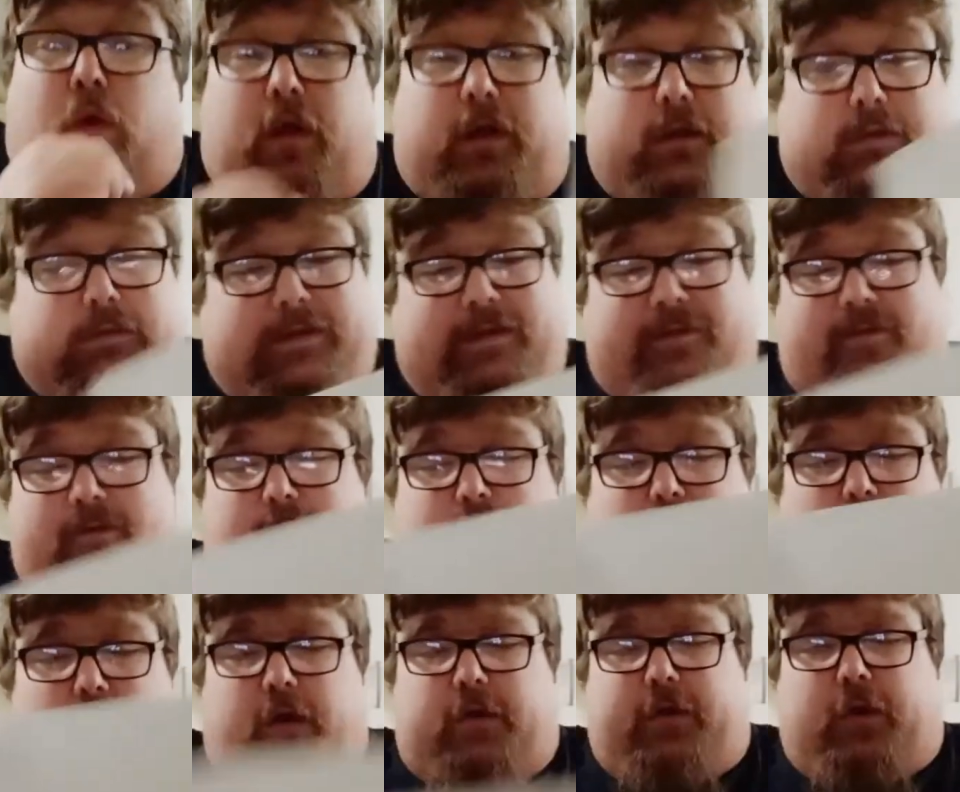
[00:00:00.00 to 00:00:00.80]
I mean, the
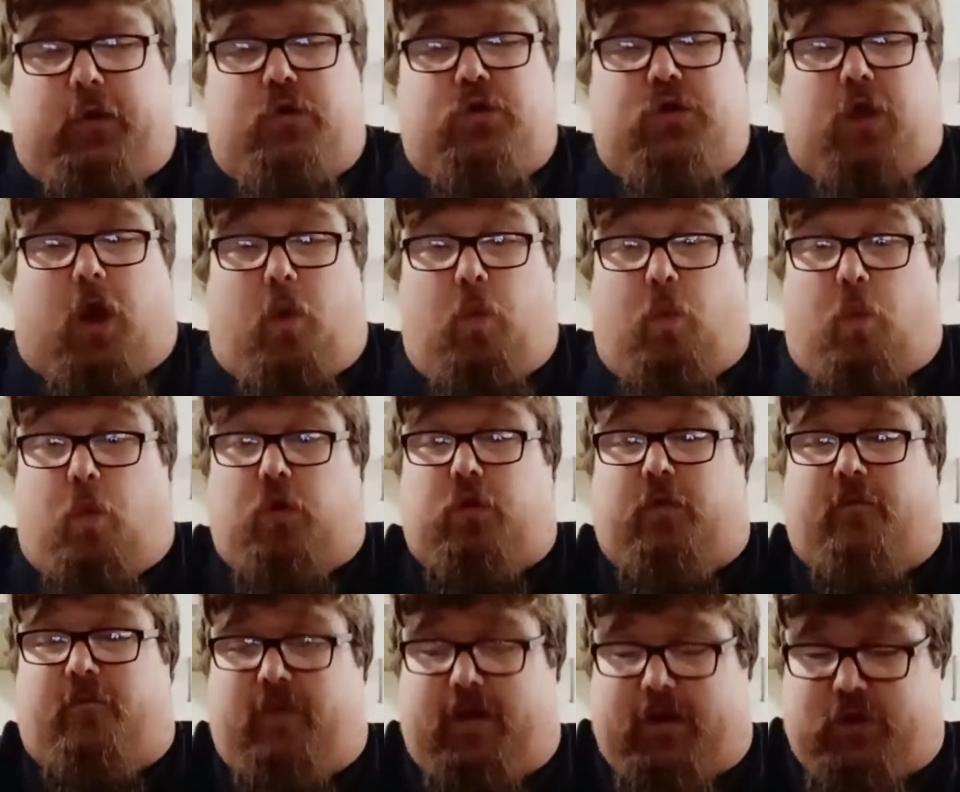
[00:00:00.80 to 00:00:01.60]
barcode. I
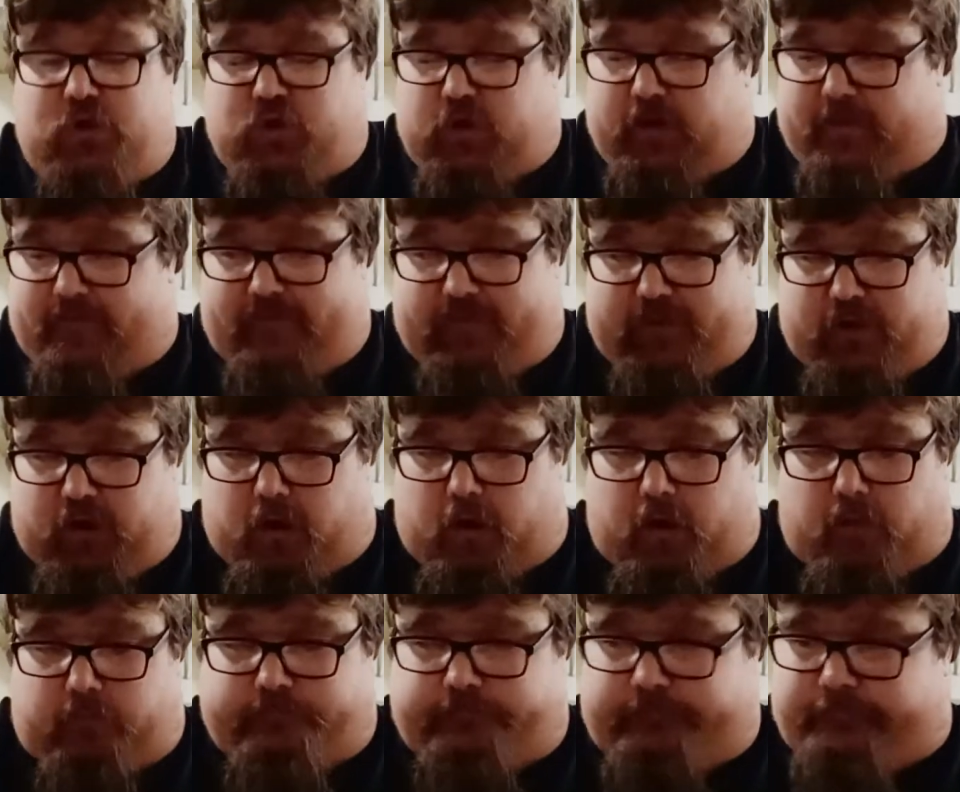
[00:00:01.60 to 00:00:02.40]
would have literally
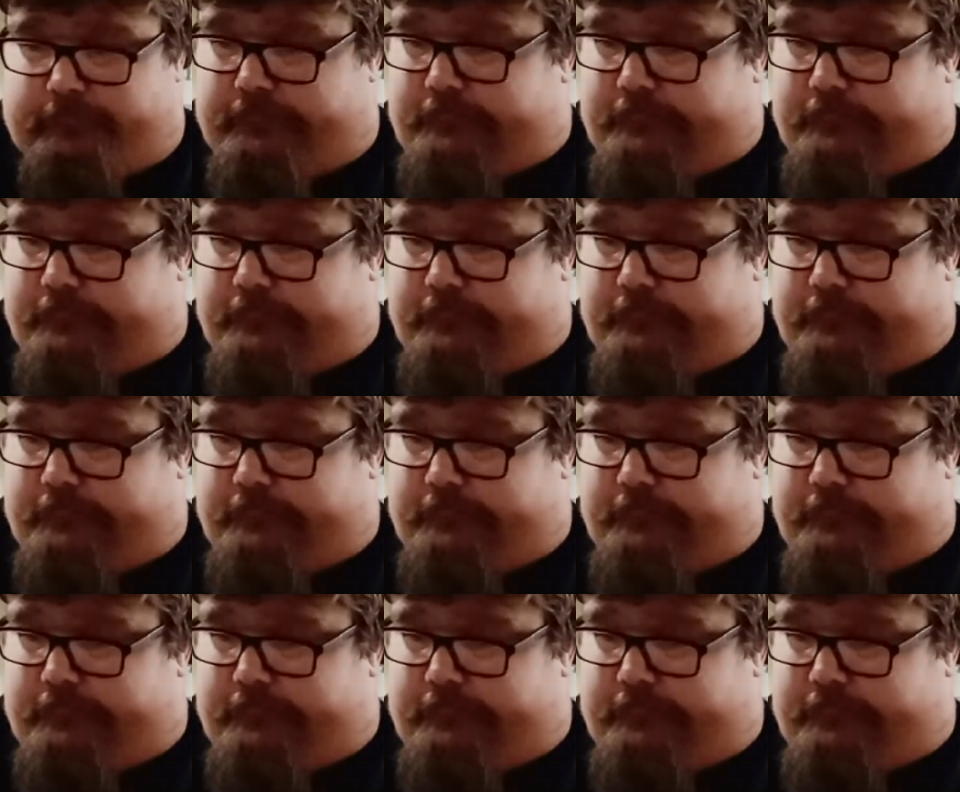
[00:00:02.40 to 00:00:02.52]
forgot.